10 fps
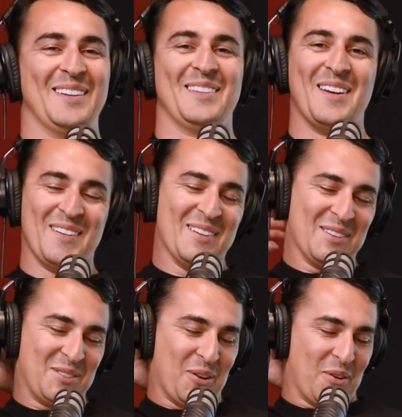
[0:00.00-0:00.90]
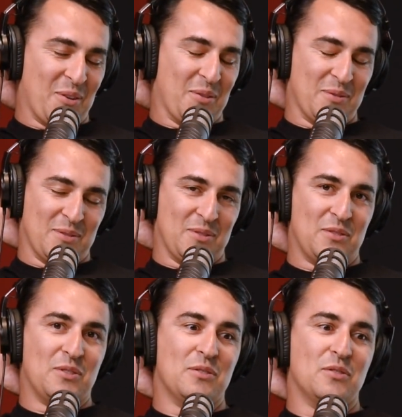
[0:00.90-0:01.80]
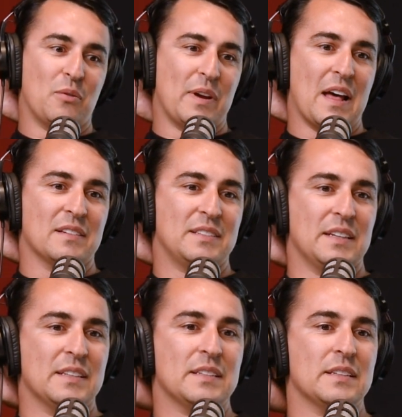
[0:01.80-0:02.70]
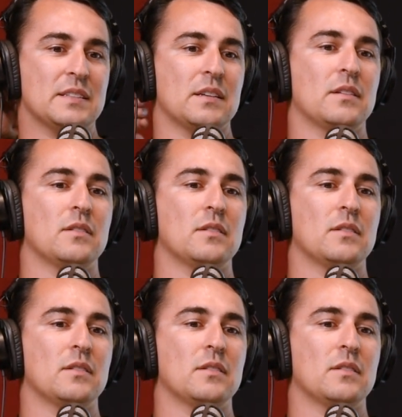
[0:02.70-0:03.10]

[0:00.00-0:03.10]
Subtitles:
Yeah. So the reality is